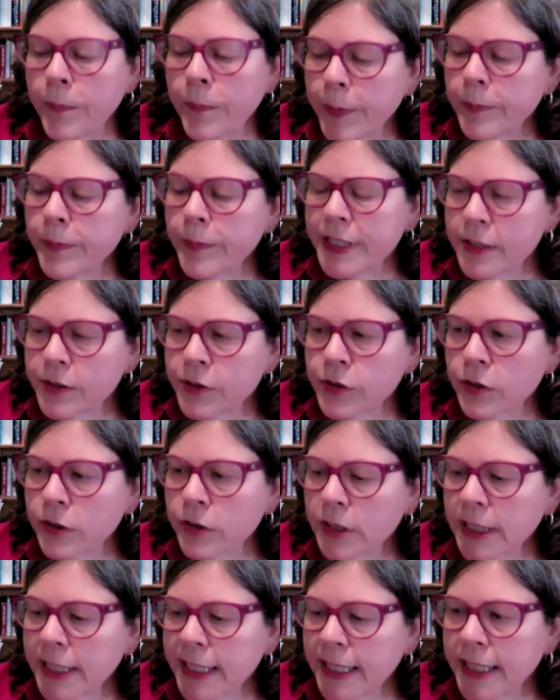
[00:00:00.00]
but, but
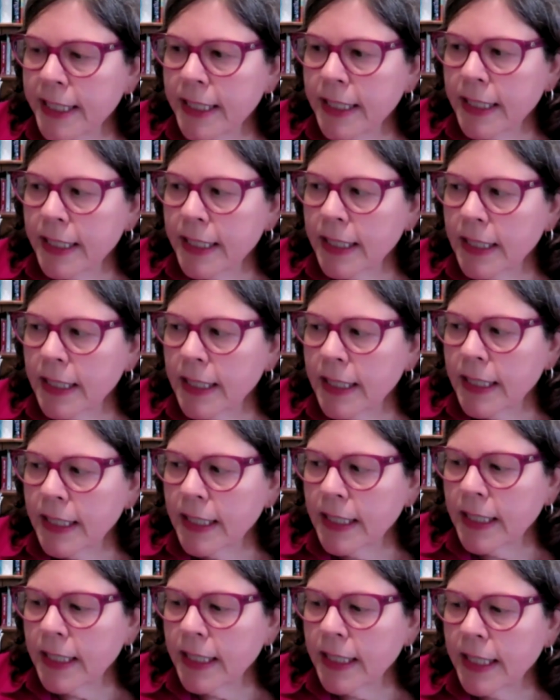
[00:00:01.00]
certainly
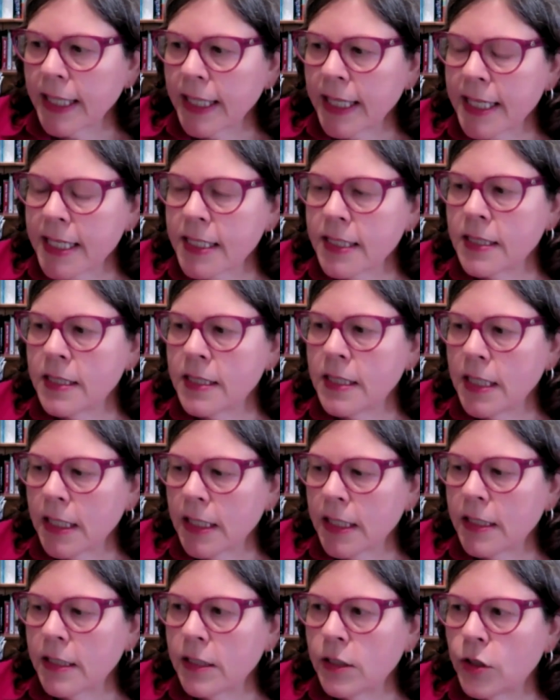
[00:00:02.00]
his
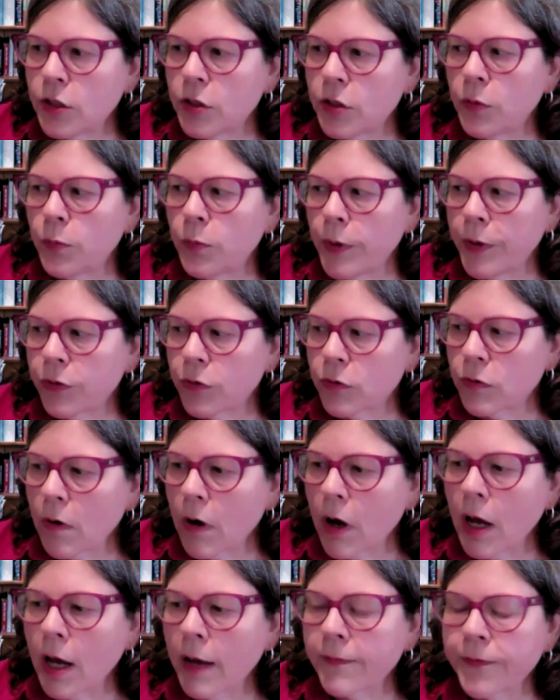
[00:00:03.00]
need to
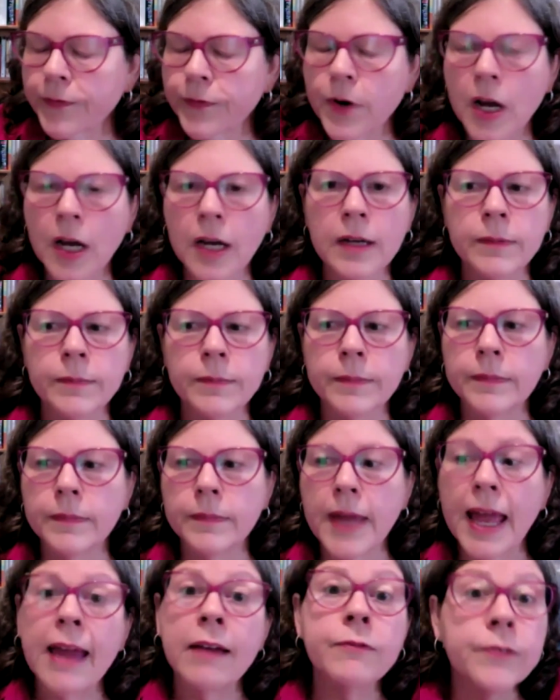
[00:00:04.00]
withdraw
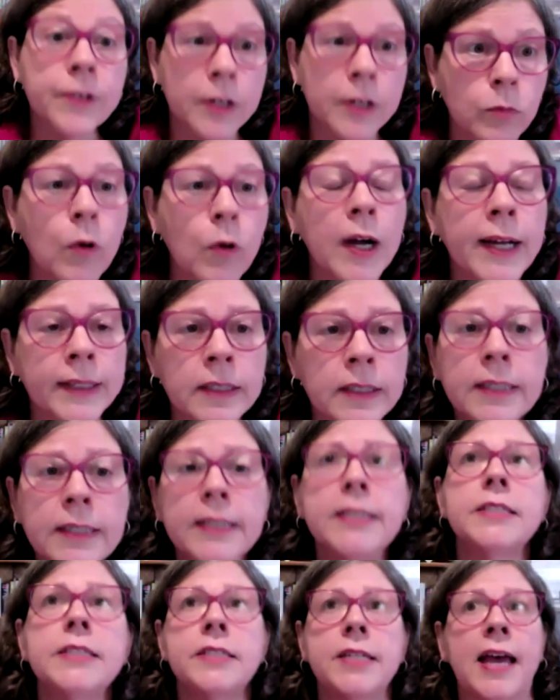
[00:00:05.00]
from everyone
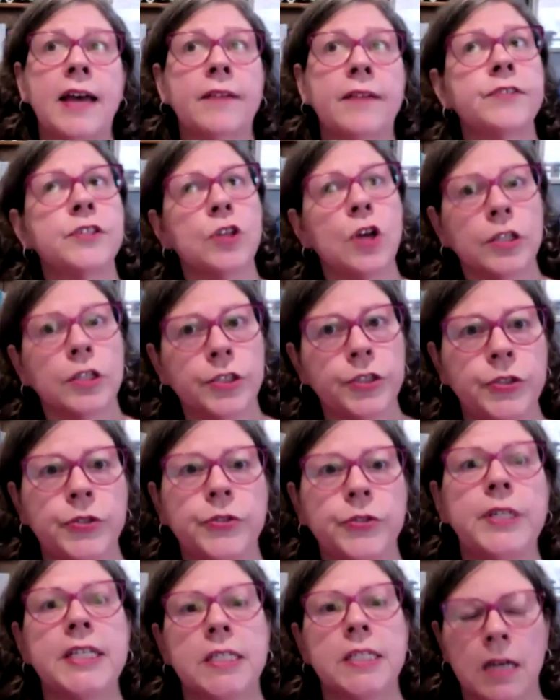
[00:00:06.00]
to have
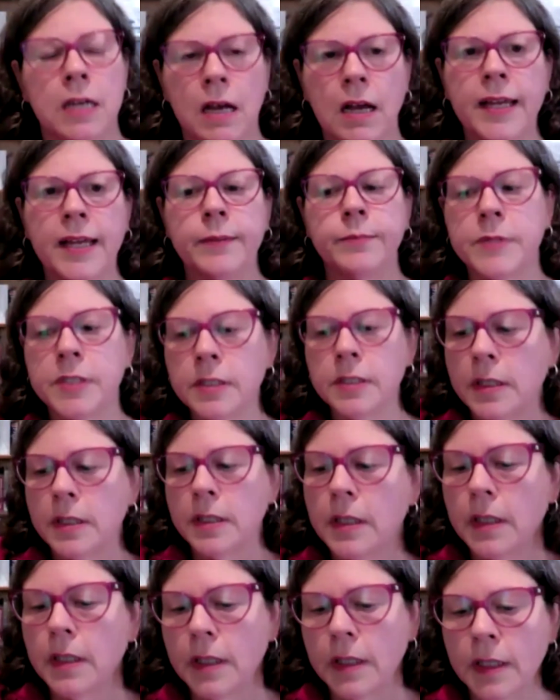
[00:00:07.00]
solitude at times
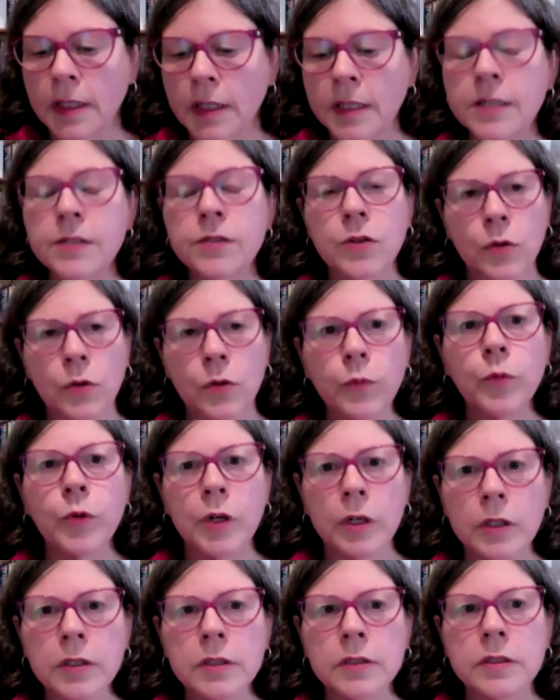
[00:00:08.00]
in his own
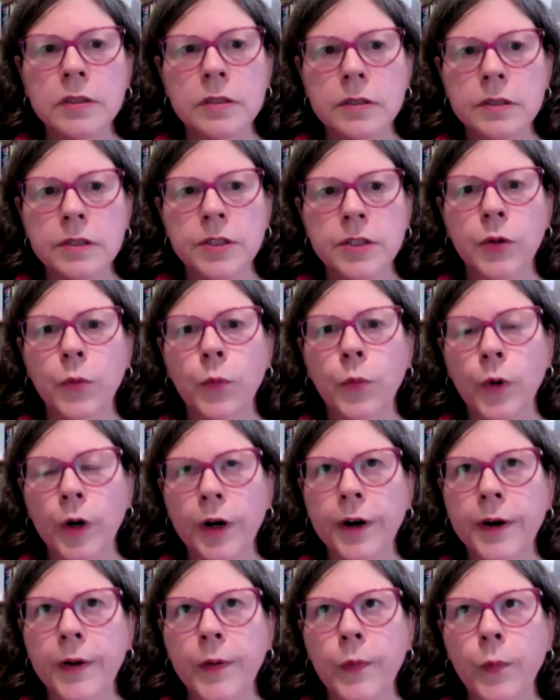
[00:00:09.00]
world to
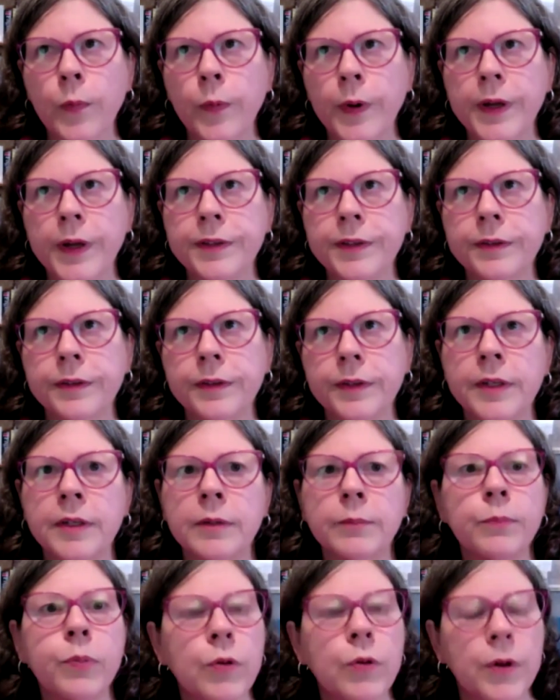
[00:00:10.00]
work was an
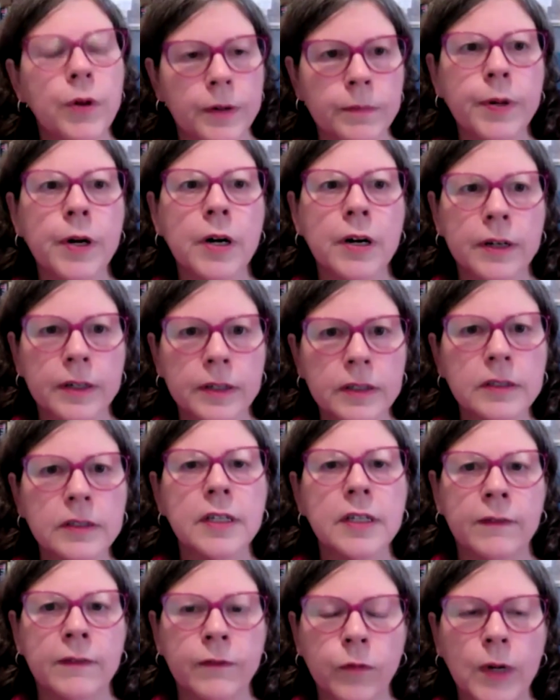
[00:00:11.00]
important part
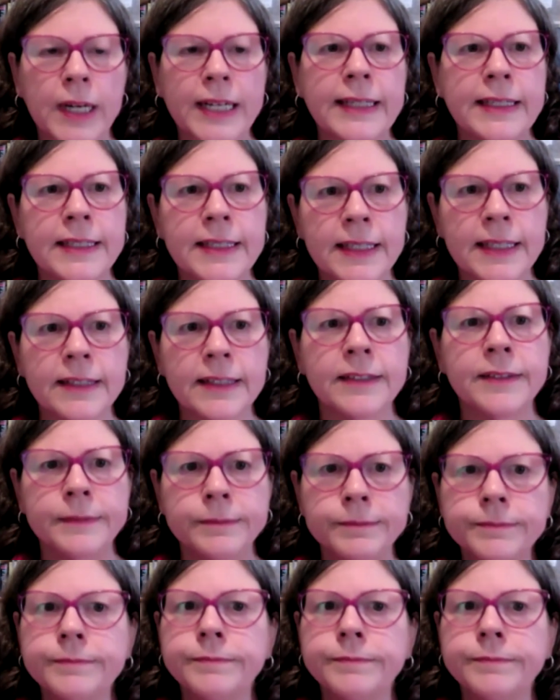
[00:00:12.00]
of what he did.